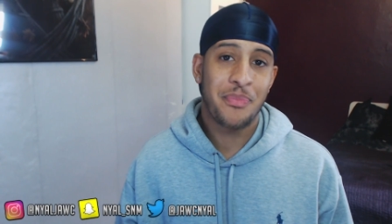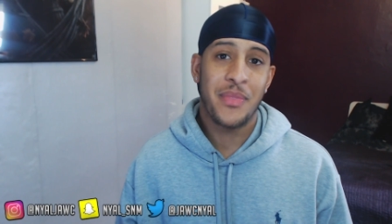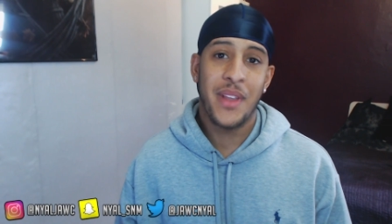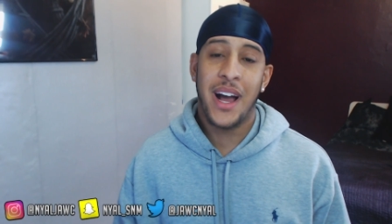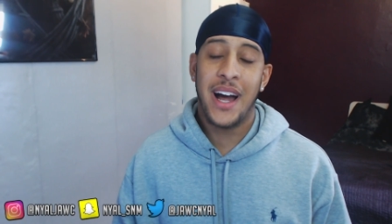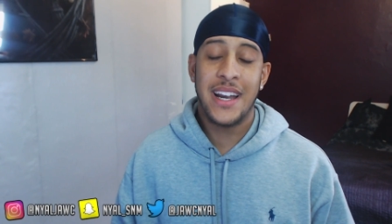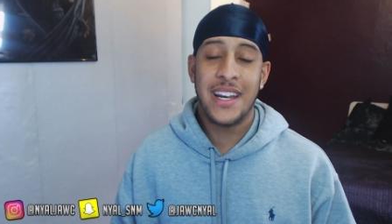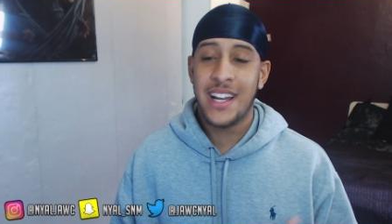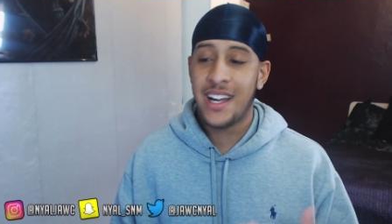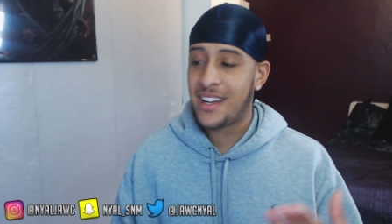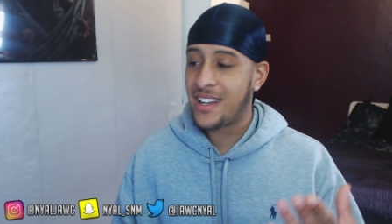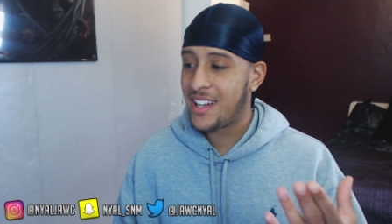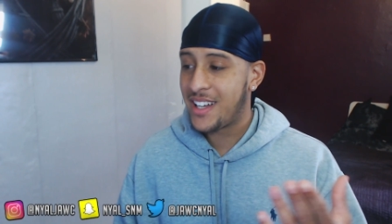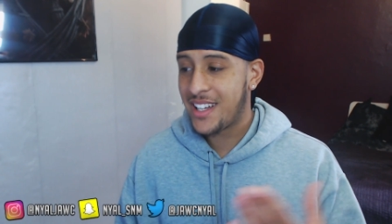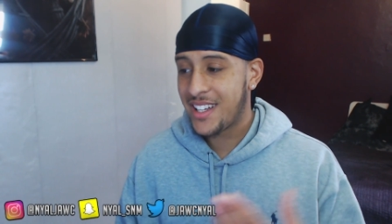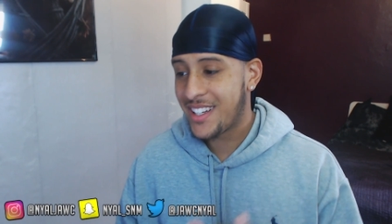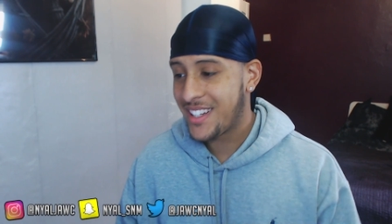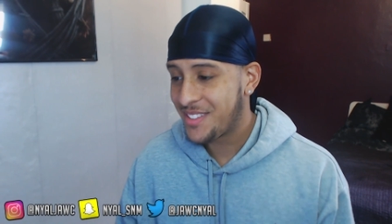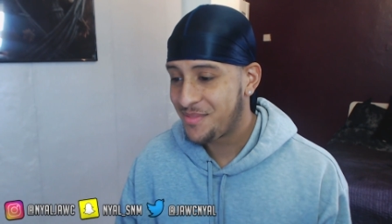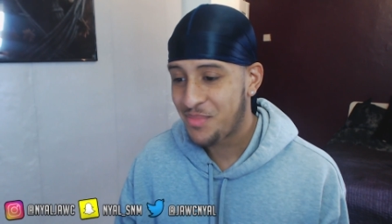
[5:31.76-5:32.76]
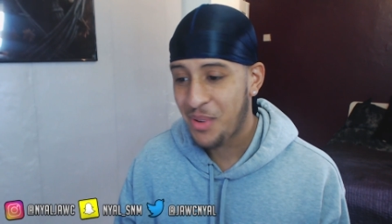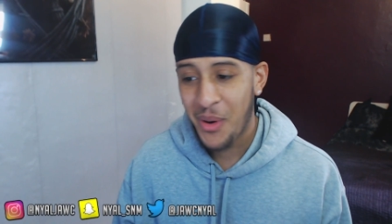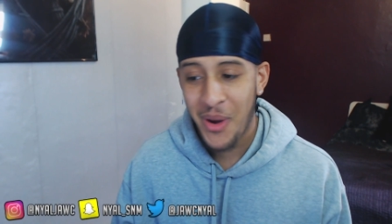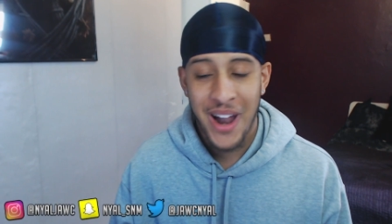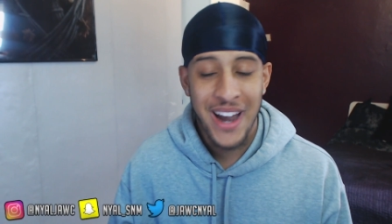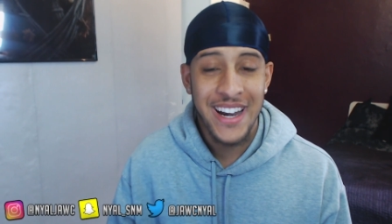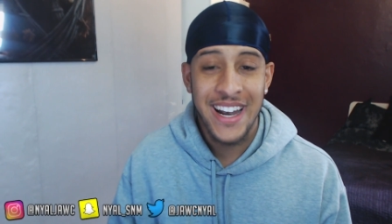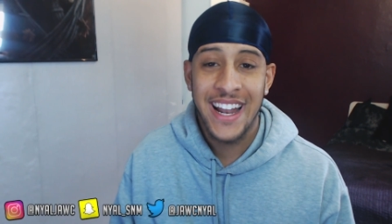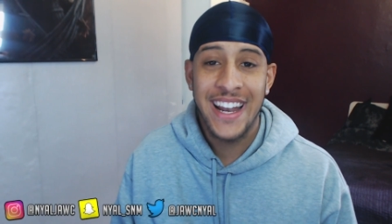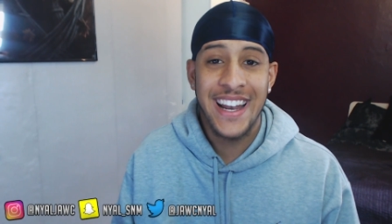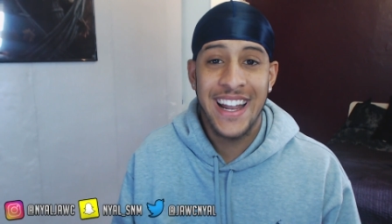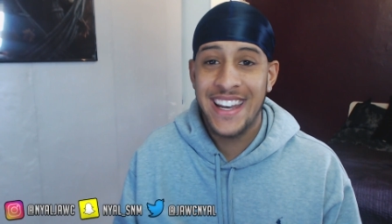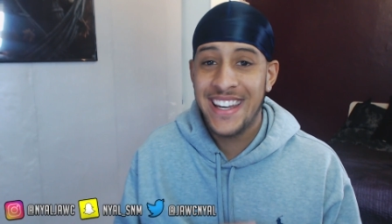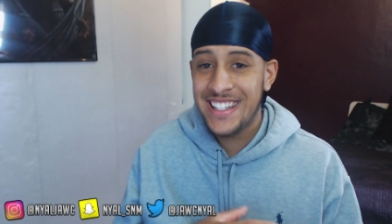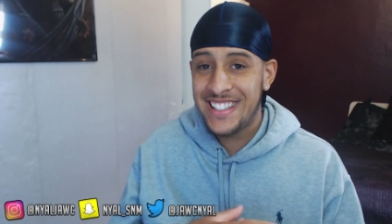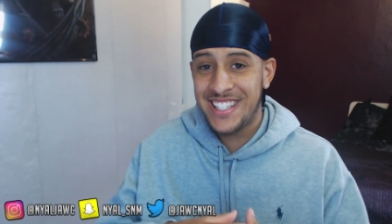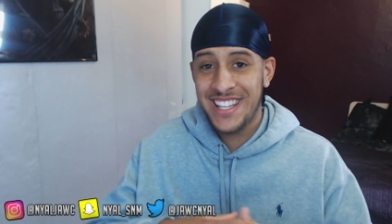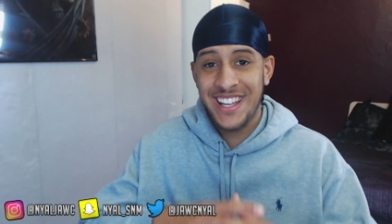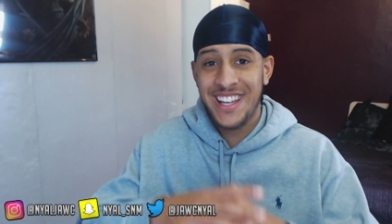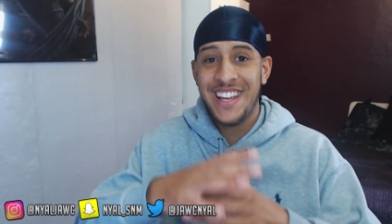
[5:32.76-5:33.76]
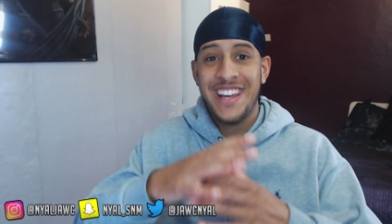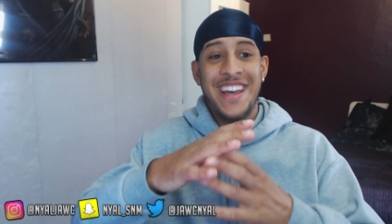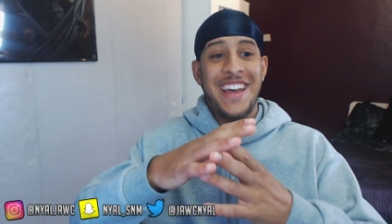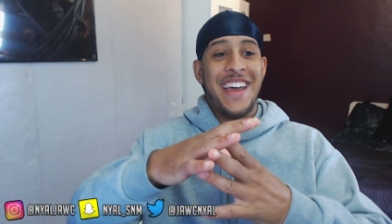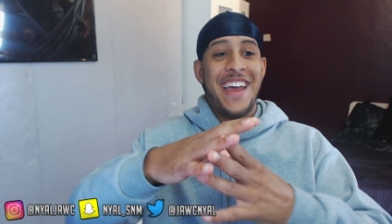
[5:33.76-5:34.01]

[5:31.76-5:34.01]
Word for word: and bro, and I, I need to